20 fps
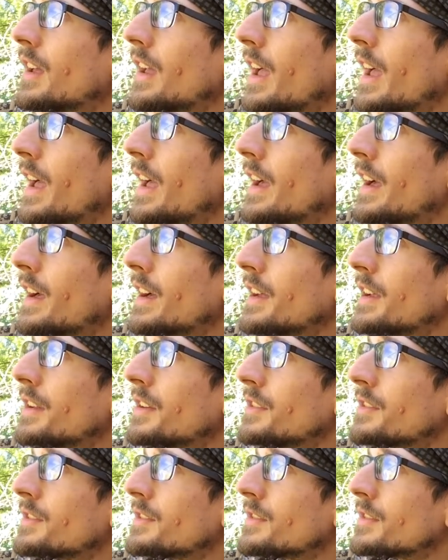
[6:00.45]

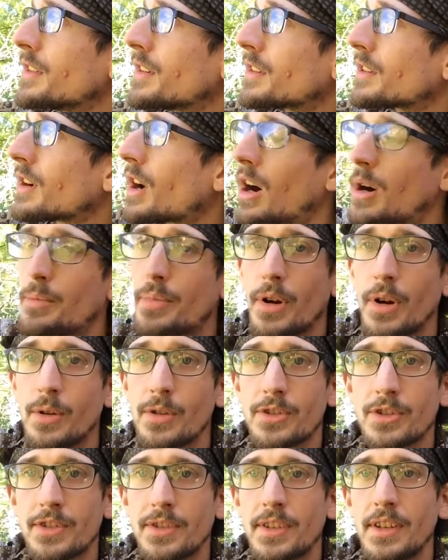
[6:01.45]
and compost